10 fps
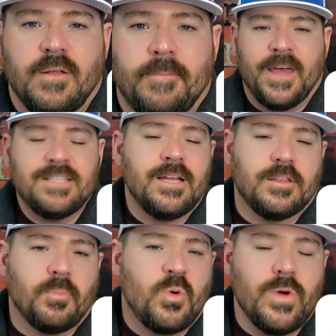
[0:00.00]
that's not
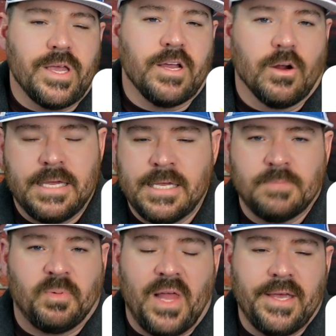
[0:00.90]
the point here. His
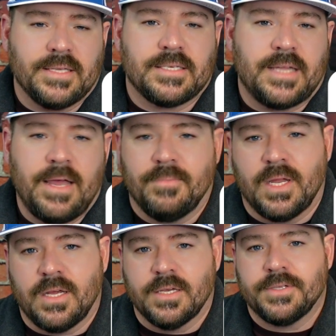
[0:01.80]
blanket
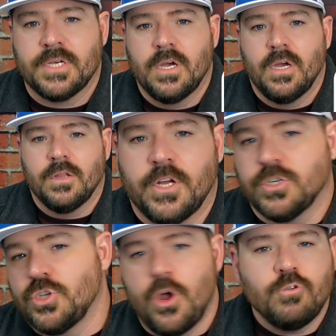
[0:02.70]
statement is
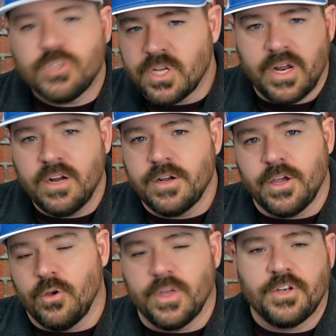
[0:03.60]
there's no
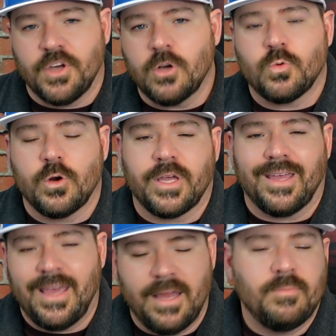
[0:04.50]
scenario that ductwork
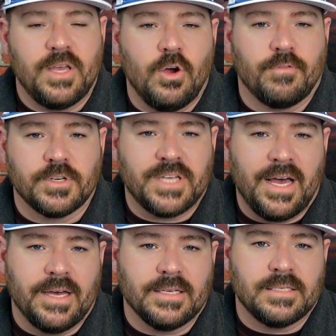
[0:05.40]
can be
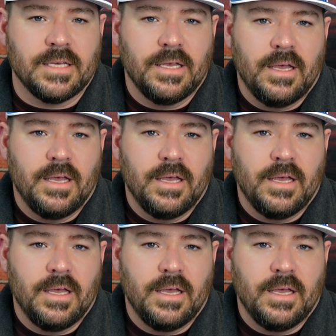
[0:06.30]
oversized.